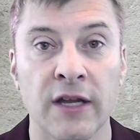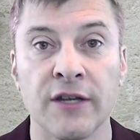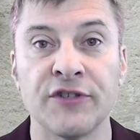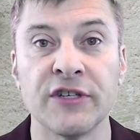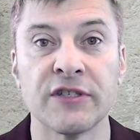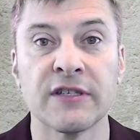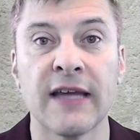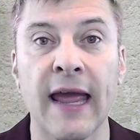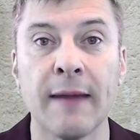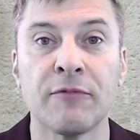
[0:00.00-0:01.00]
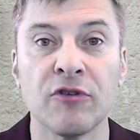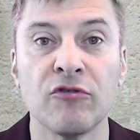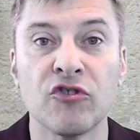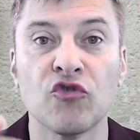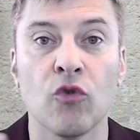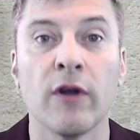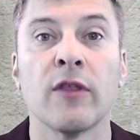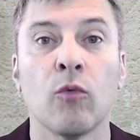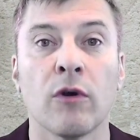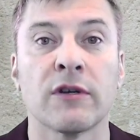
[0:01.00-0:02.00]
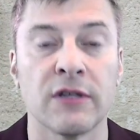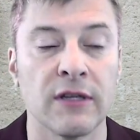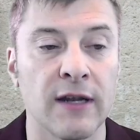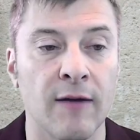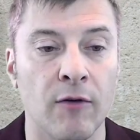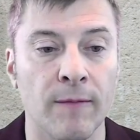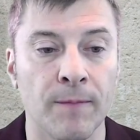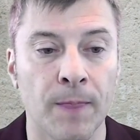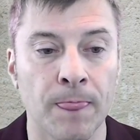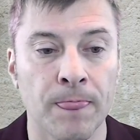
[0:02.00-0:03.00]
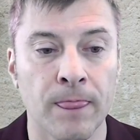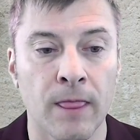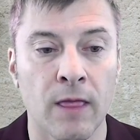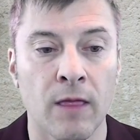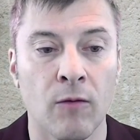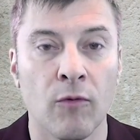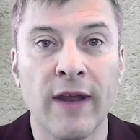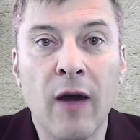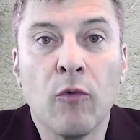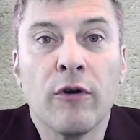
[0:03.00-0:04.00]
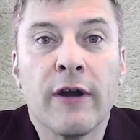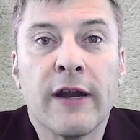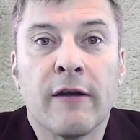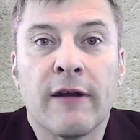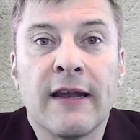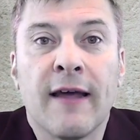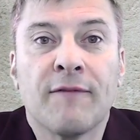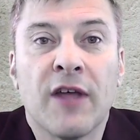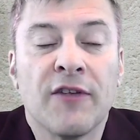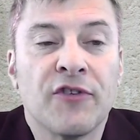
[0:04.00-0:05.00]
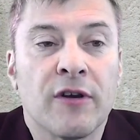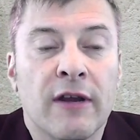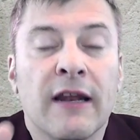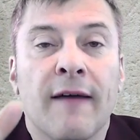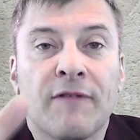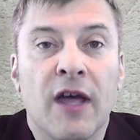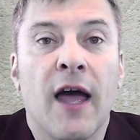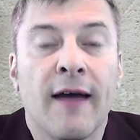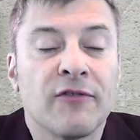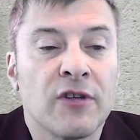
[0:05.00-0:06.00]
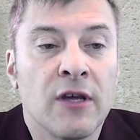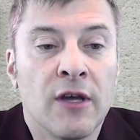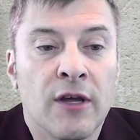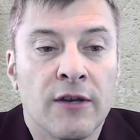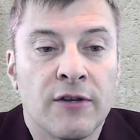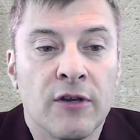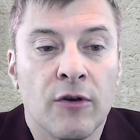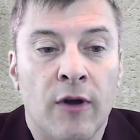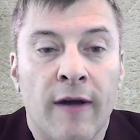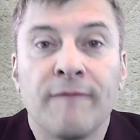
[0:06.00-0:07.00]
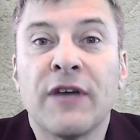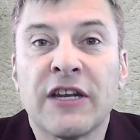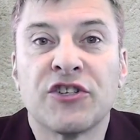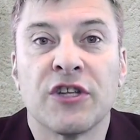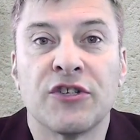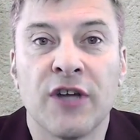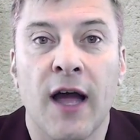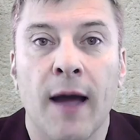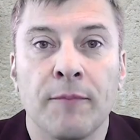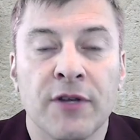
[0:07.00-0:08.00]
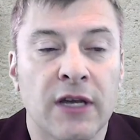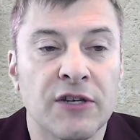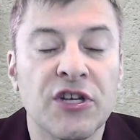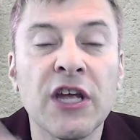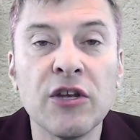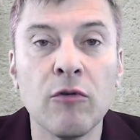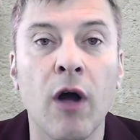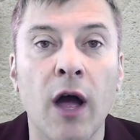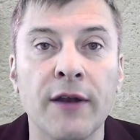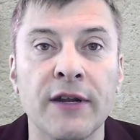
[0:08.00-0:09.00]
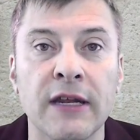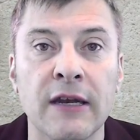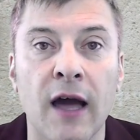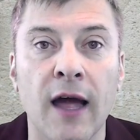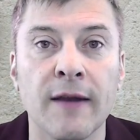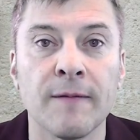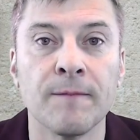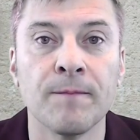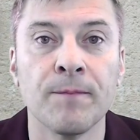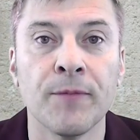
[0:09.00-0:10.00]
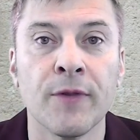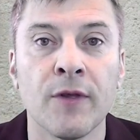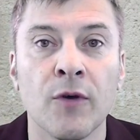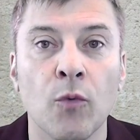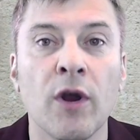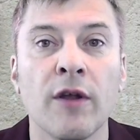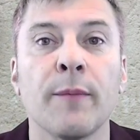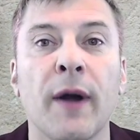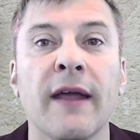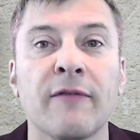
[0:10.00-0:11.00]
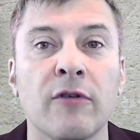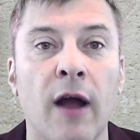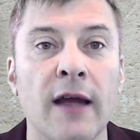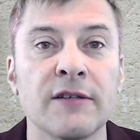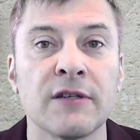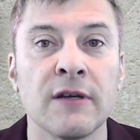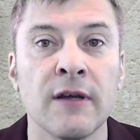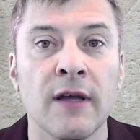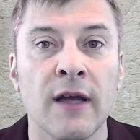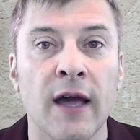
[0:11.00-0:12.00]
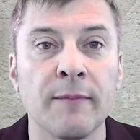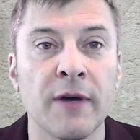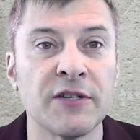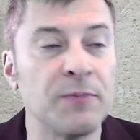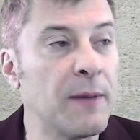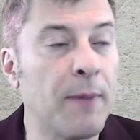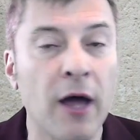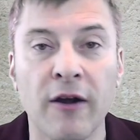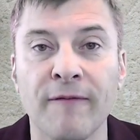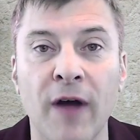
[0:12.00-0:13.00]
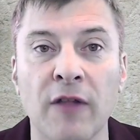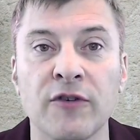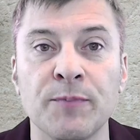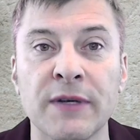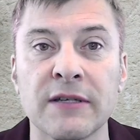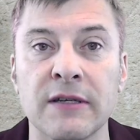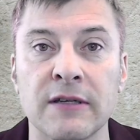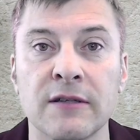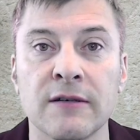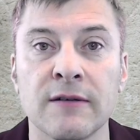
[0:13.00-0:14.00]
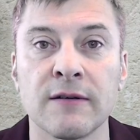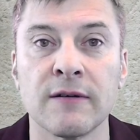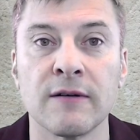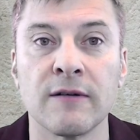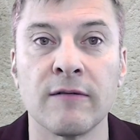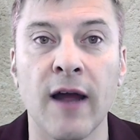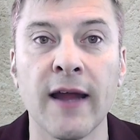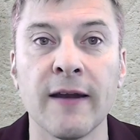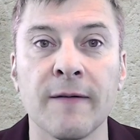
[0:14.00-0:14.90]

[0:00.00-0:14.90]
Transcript: Jesus came to destroy the works of the devil. Well, now we're here. He left us here. He left us to finish the job, to continue on, did he not? We are the body of Christ and must be about our Father's business, right?